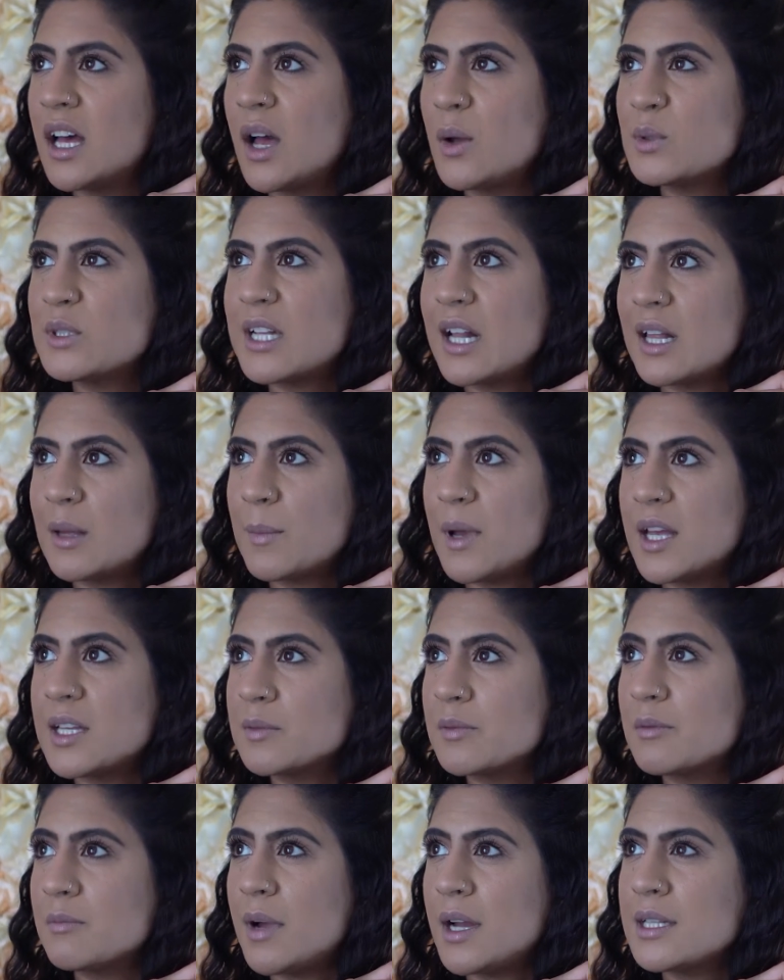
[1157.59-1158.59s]
was telling my
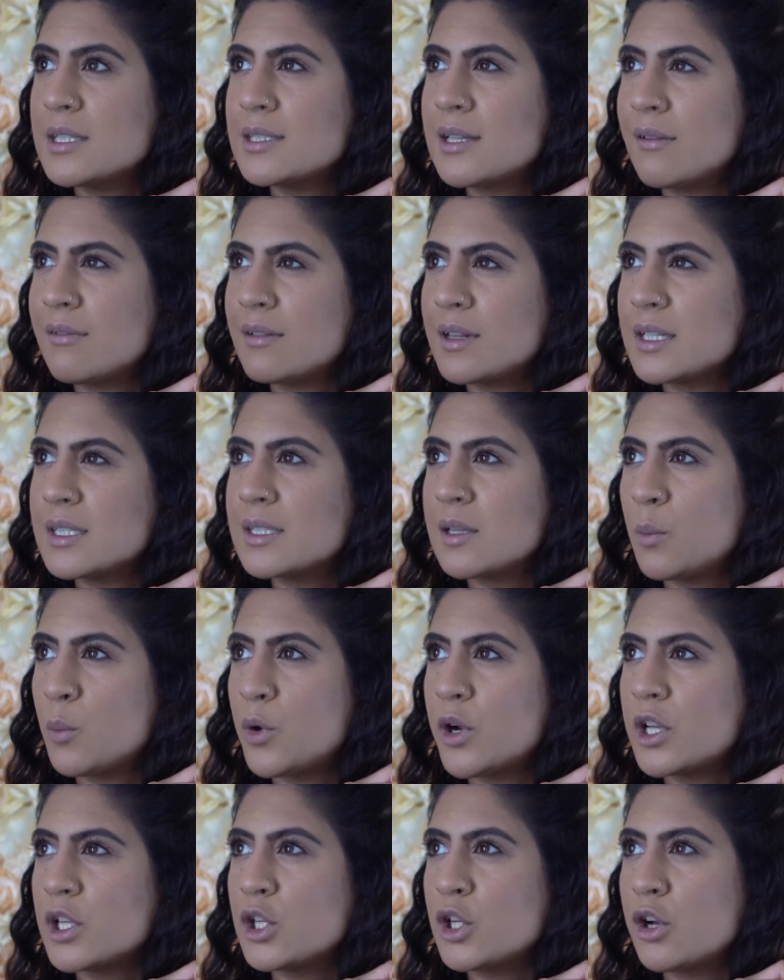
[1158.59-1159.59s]
husband, mine's definitely
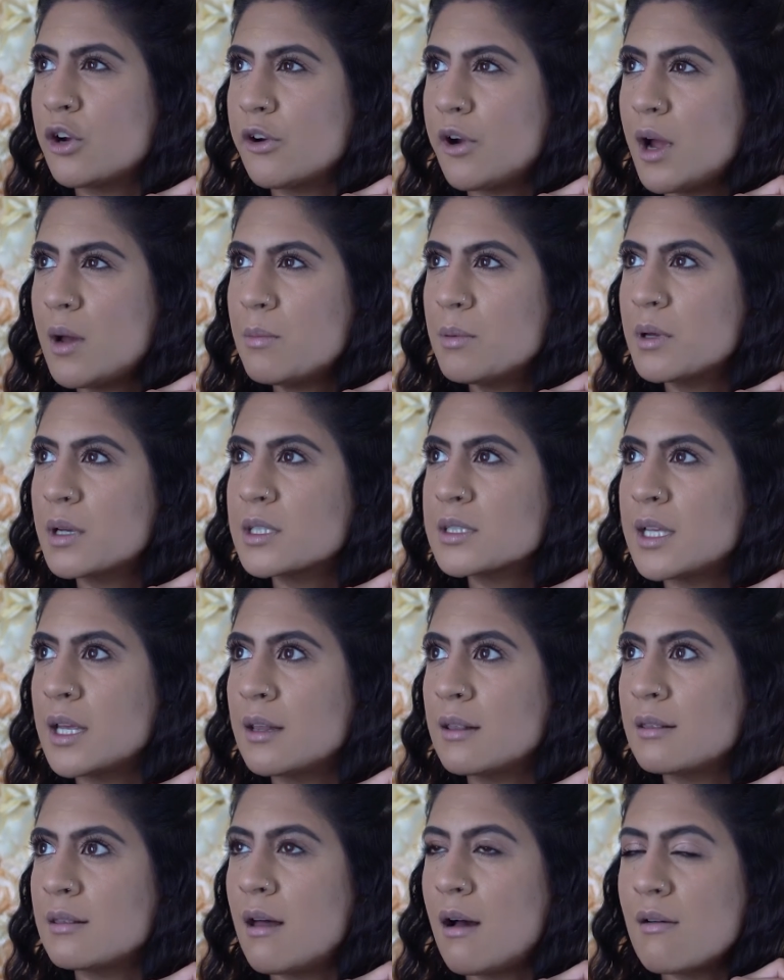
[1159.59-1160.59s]
somewhere in Europe because I
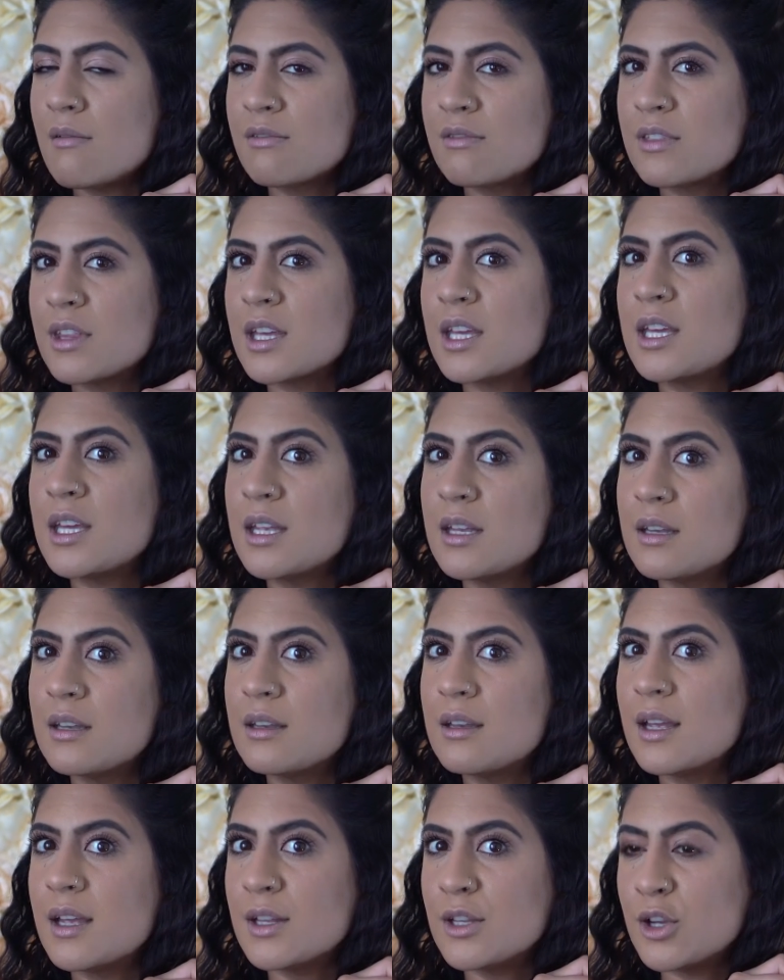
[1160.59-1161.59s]
love the heat
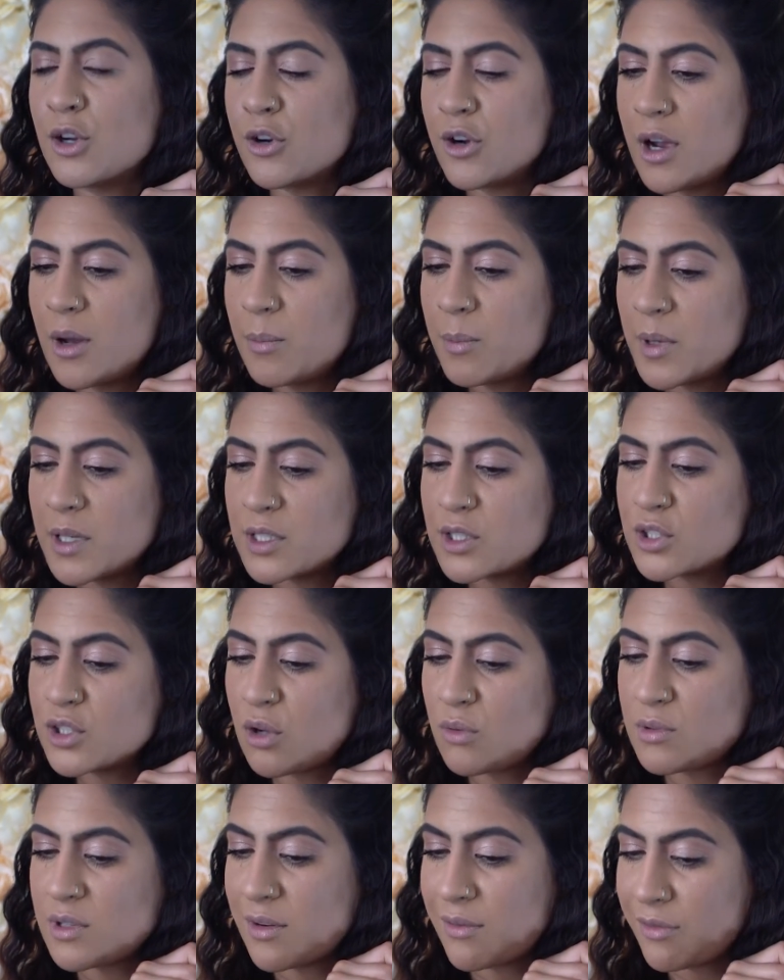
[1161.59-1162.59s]
in Europe. It's
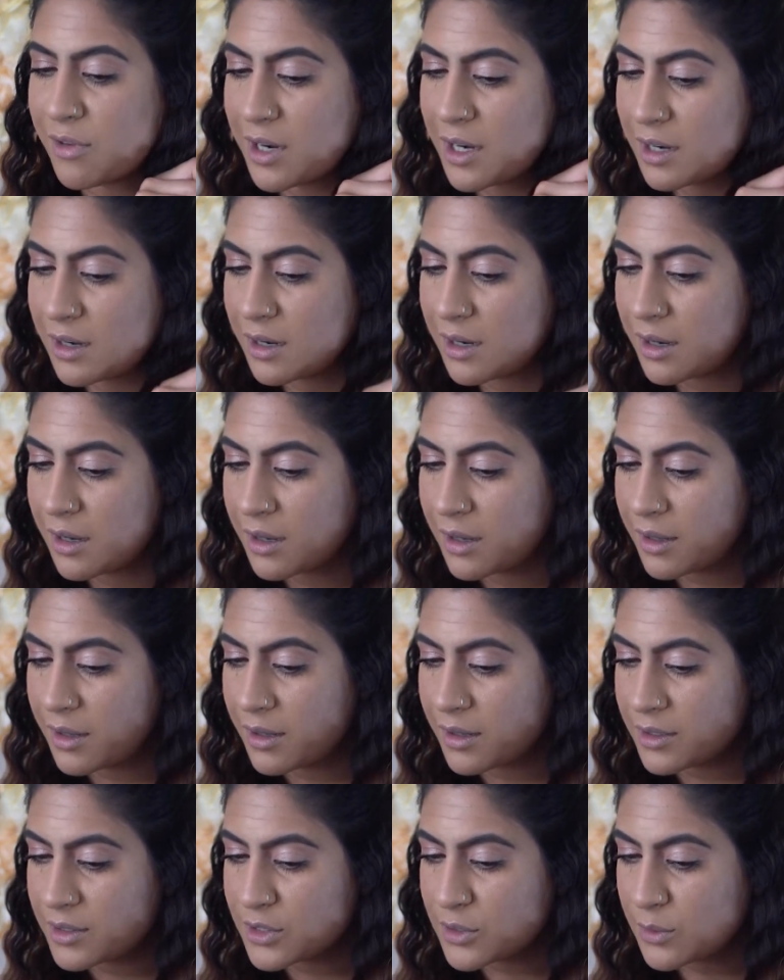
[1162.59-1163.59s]
so different.
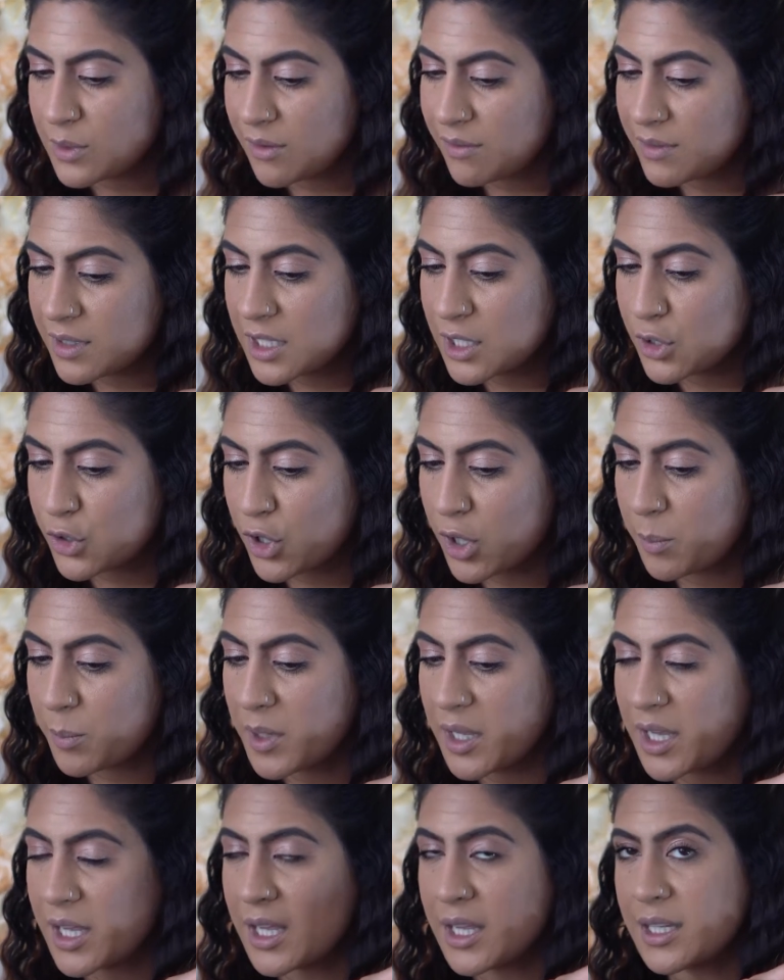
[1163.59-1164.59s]
So definitely Europe
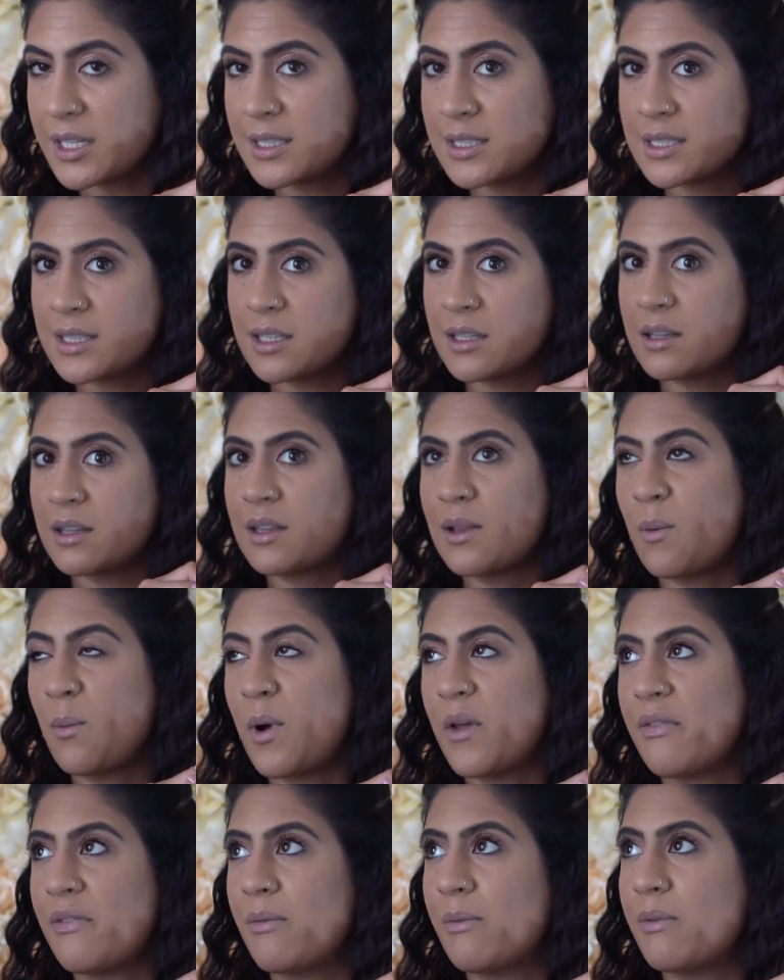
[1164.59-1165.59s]
is the
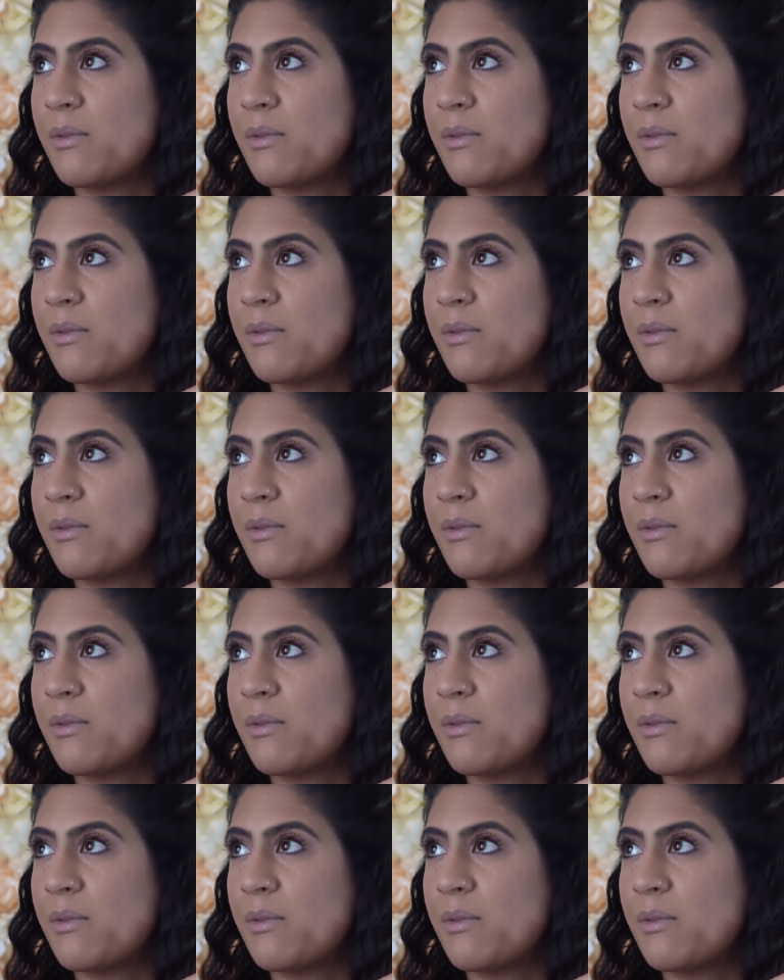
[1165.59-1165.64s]
one,